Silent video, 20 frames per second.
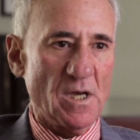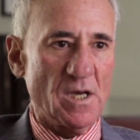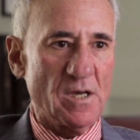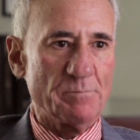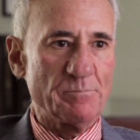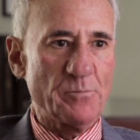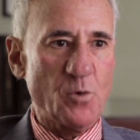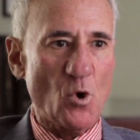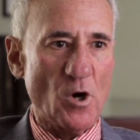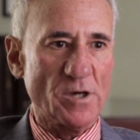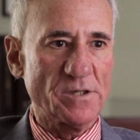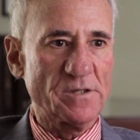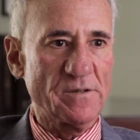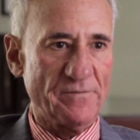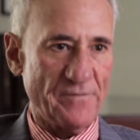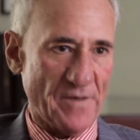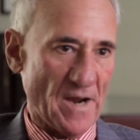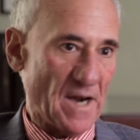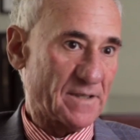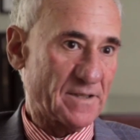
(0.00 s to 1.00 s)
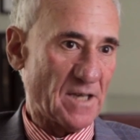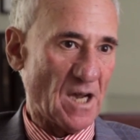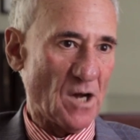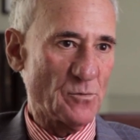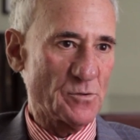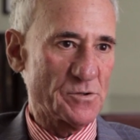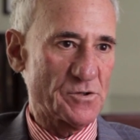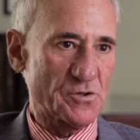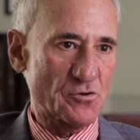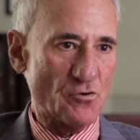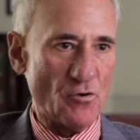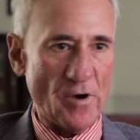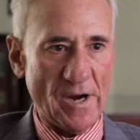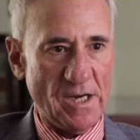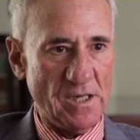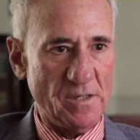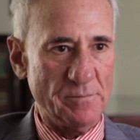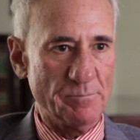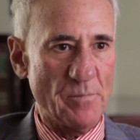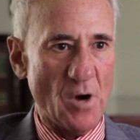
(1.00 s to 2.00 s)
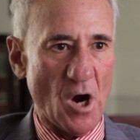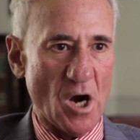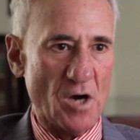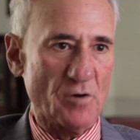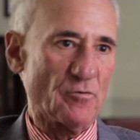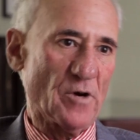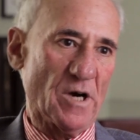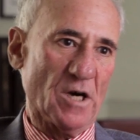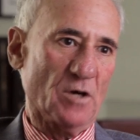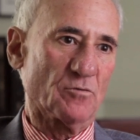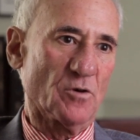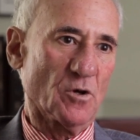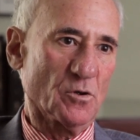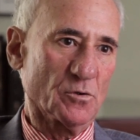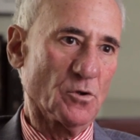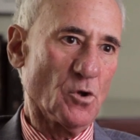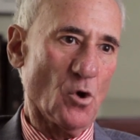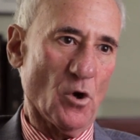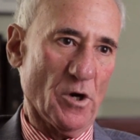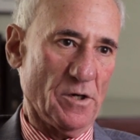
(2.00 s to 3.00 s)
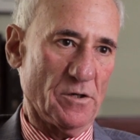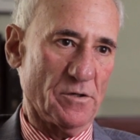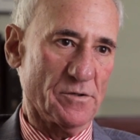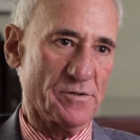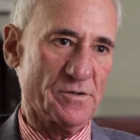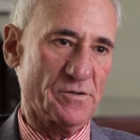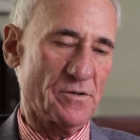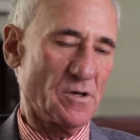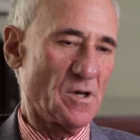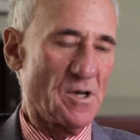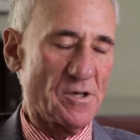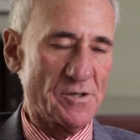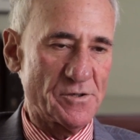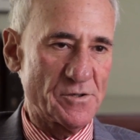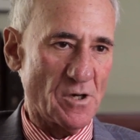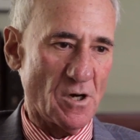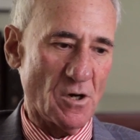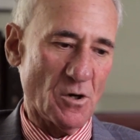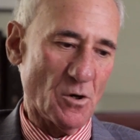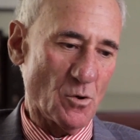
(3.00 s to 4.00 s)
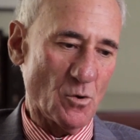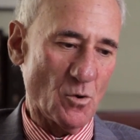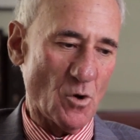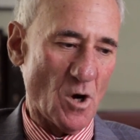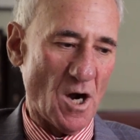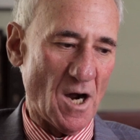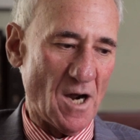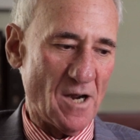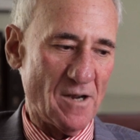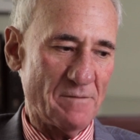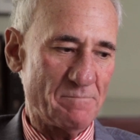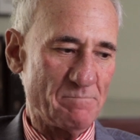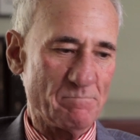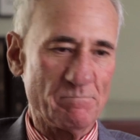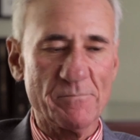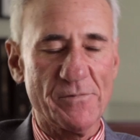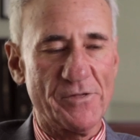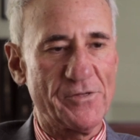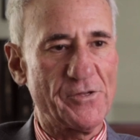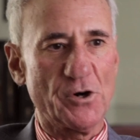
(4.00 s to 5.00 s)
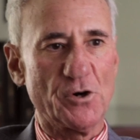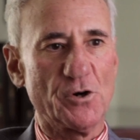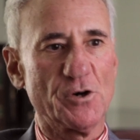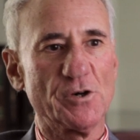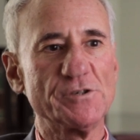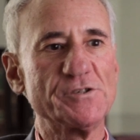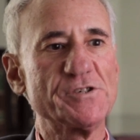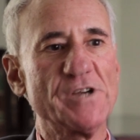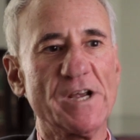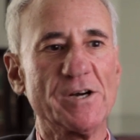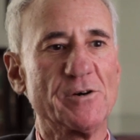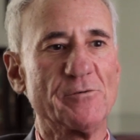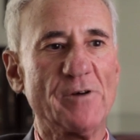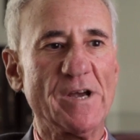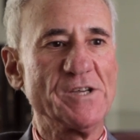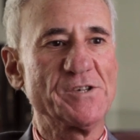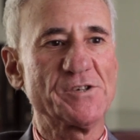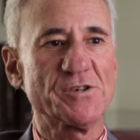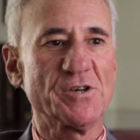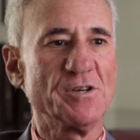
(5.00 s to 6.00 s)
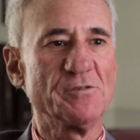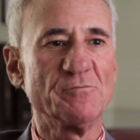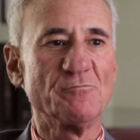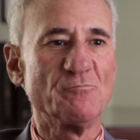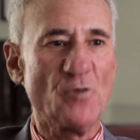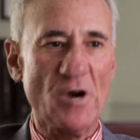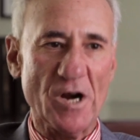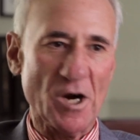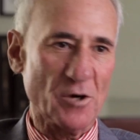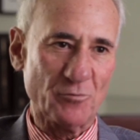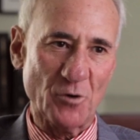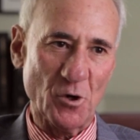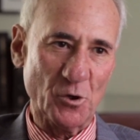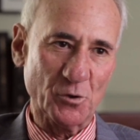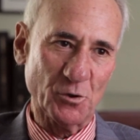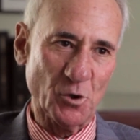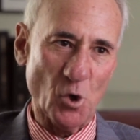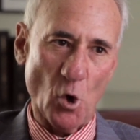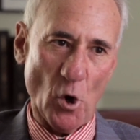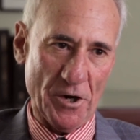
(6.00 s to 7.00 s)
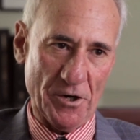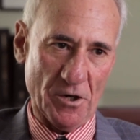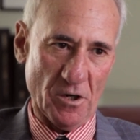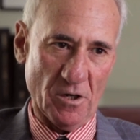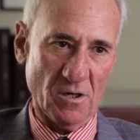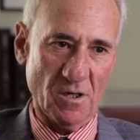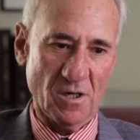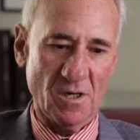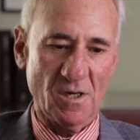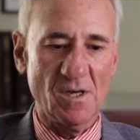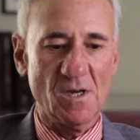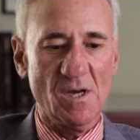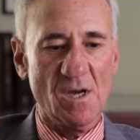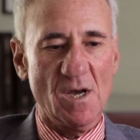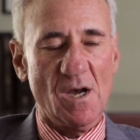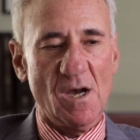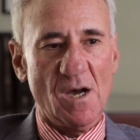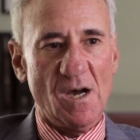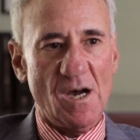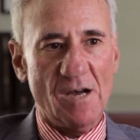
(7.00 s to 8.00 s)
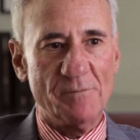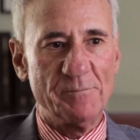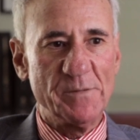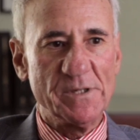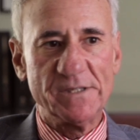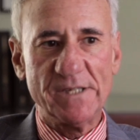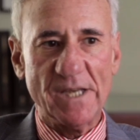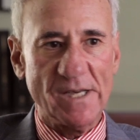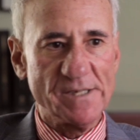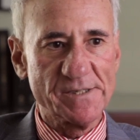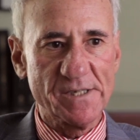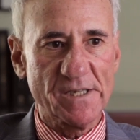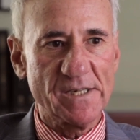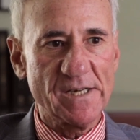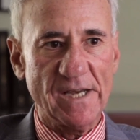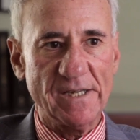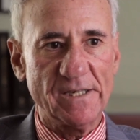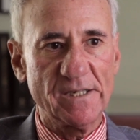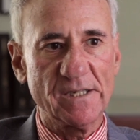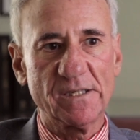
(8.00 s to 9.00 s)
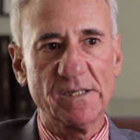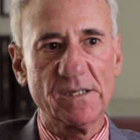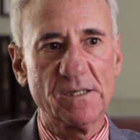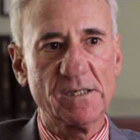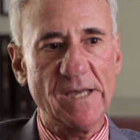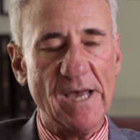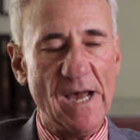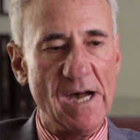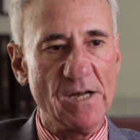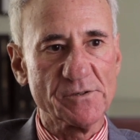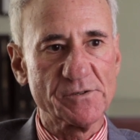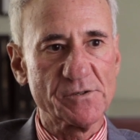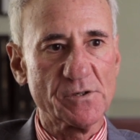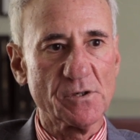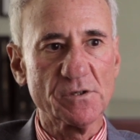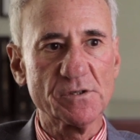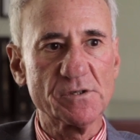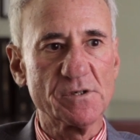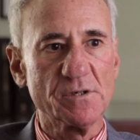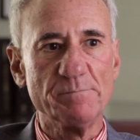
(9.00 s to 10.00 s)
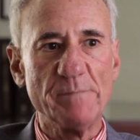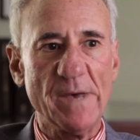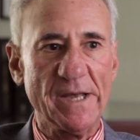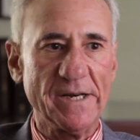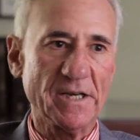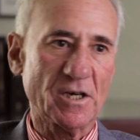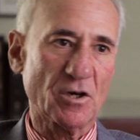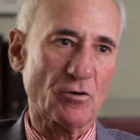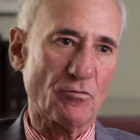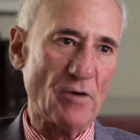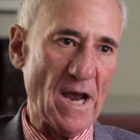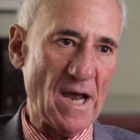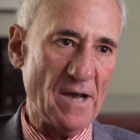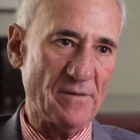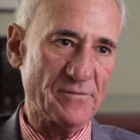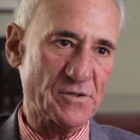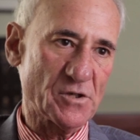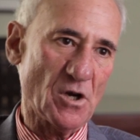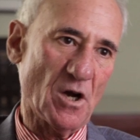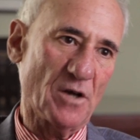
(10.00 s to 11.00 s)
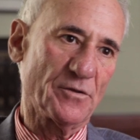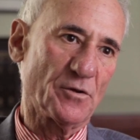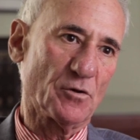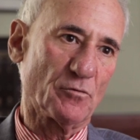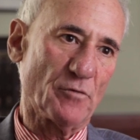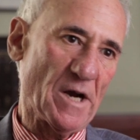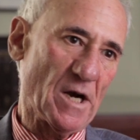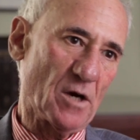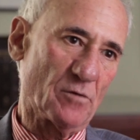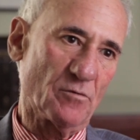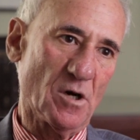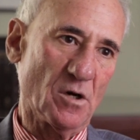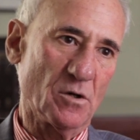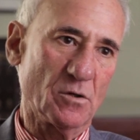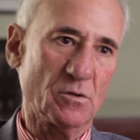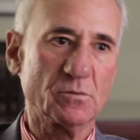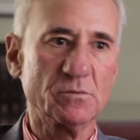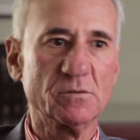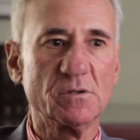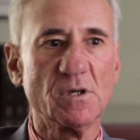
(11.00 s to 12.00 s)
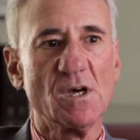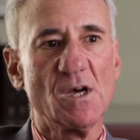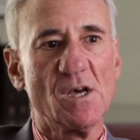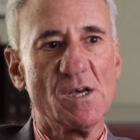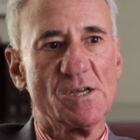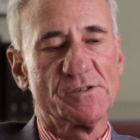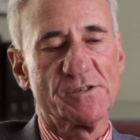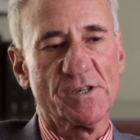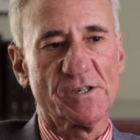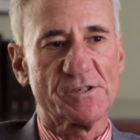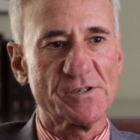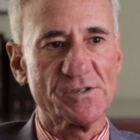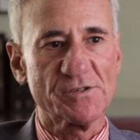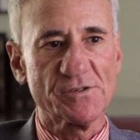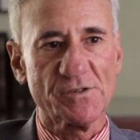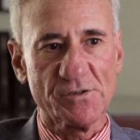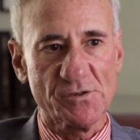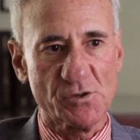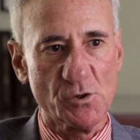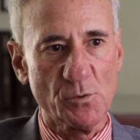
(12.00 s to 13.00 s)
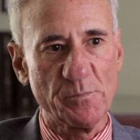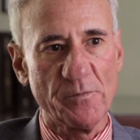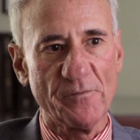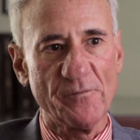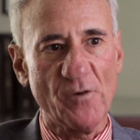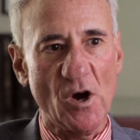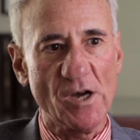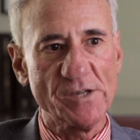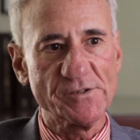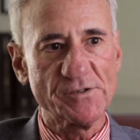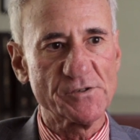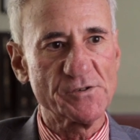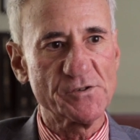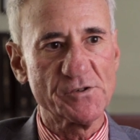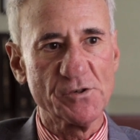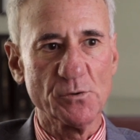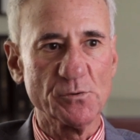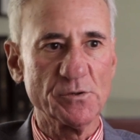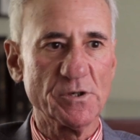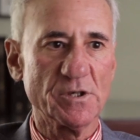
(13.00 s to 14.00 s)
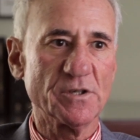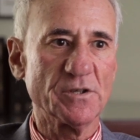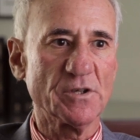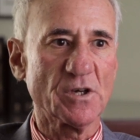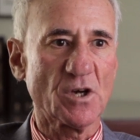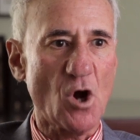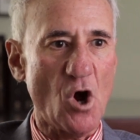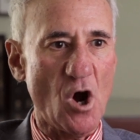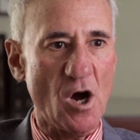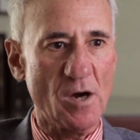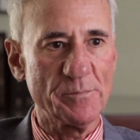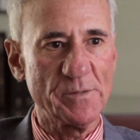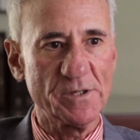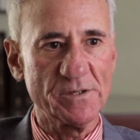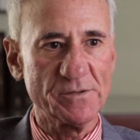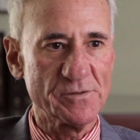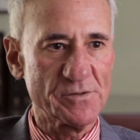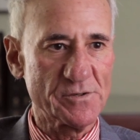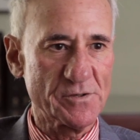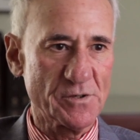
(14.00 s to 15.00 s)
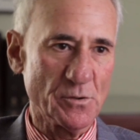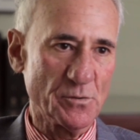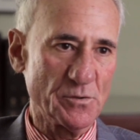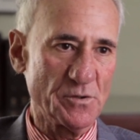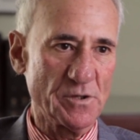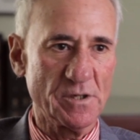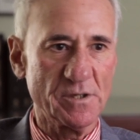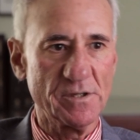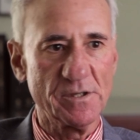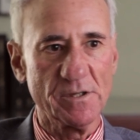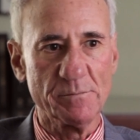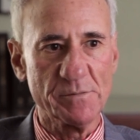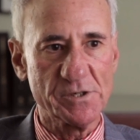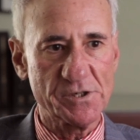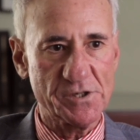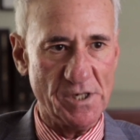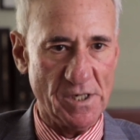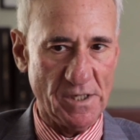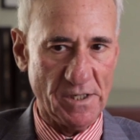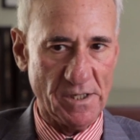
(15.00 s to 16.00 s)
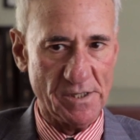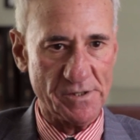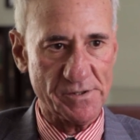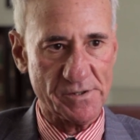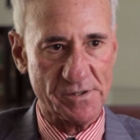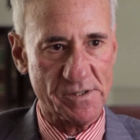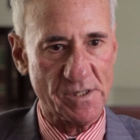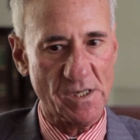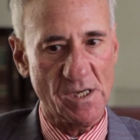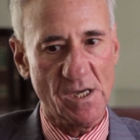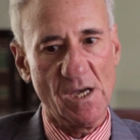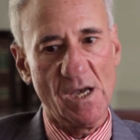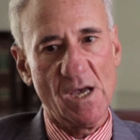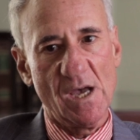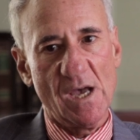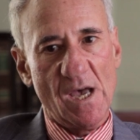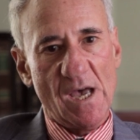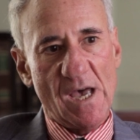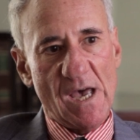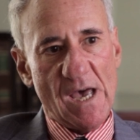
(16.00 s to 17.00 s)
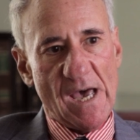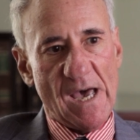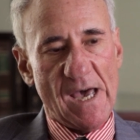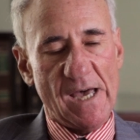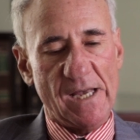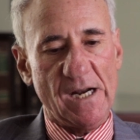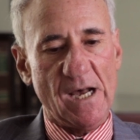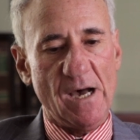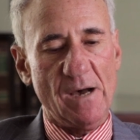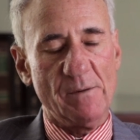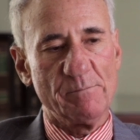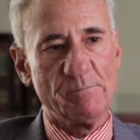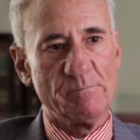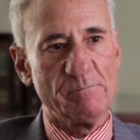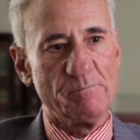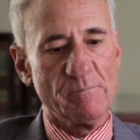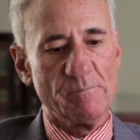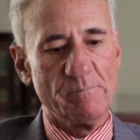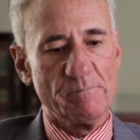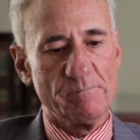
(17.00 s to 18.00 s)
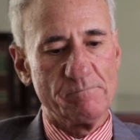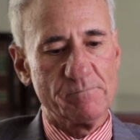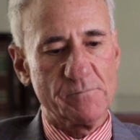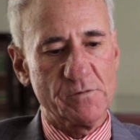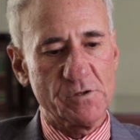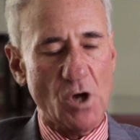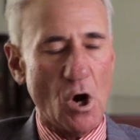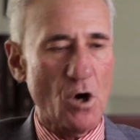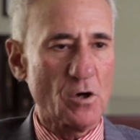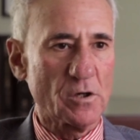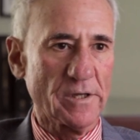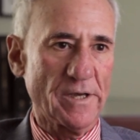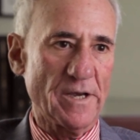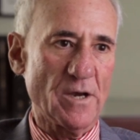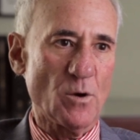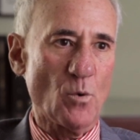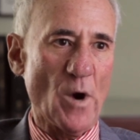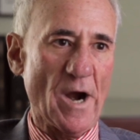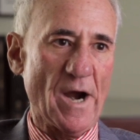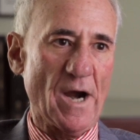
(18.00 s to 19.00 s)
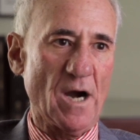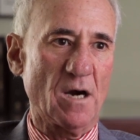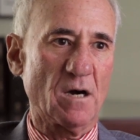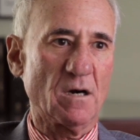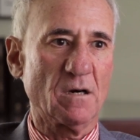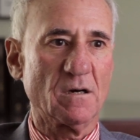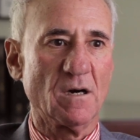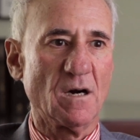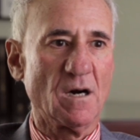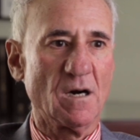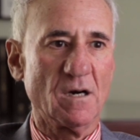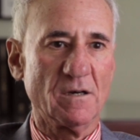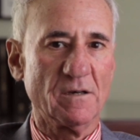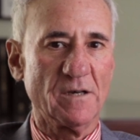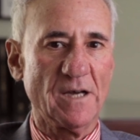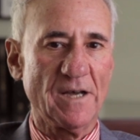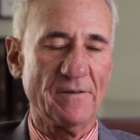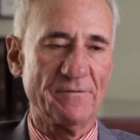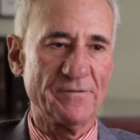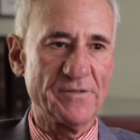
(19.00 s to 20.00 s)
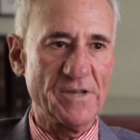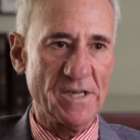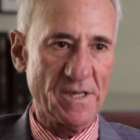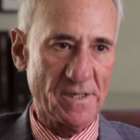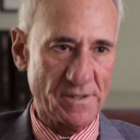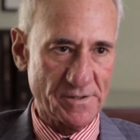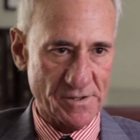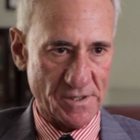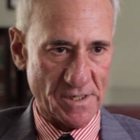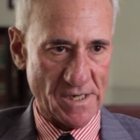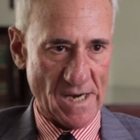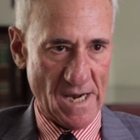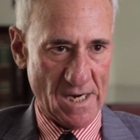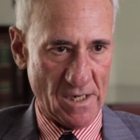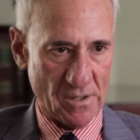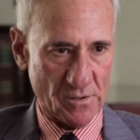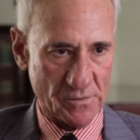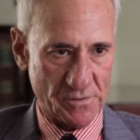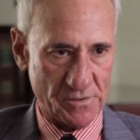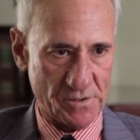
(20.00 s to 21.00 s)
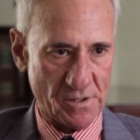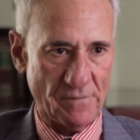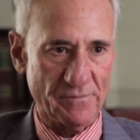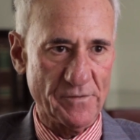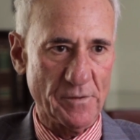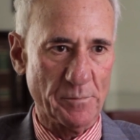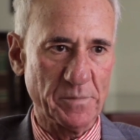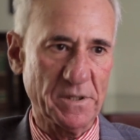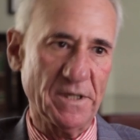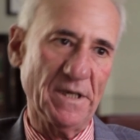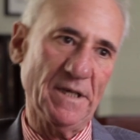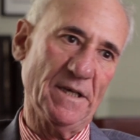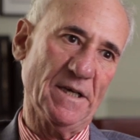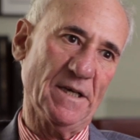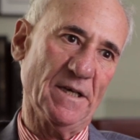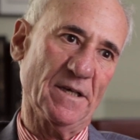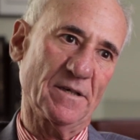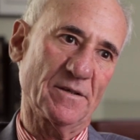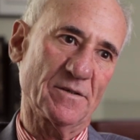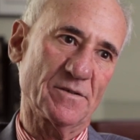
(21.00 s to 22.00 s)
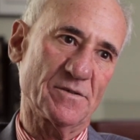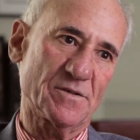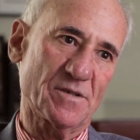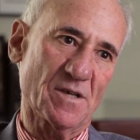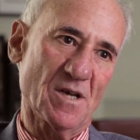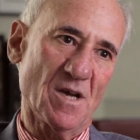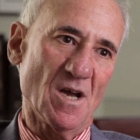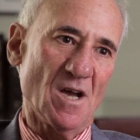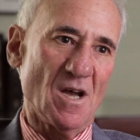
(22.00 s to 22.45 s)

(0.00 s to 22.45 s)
In point of fact, I was trained by railroad lawyers, so I'm third-generation railroad lawyer. I've been designated counsel to many crafts on the railroad, such as the Supervisors Union, the Commons Union, the Machinists, and I'm totally aware of the ins and outs of the pleadings,